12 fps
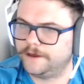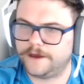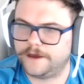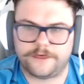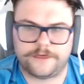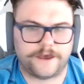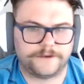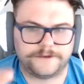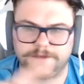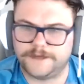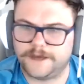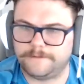a
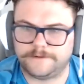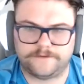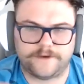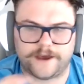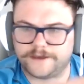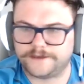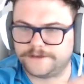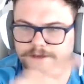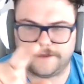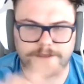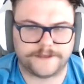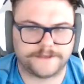thousand times fast
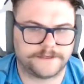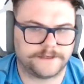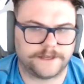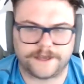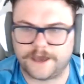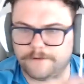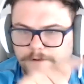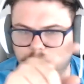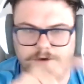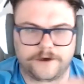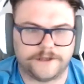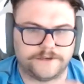and that's like how many mm-hmm.
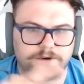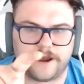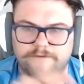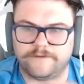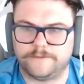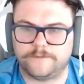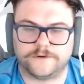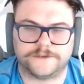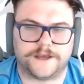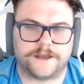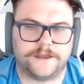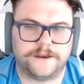thoughts you're having per
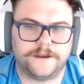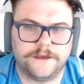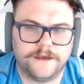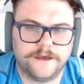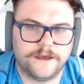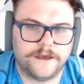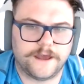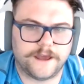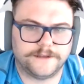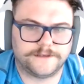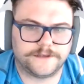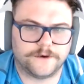second
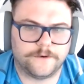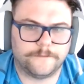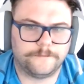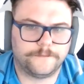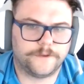and so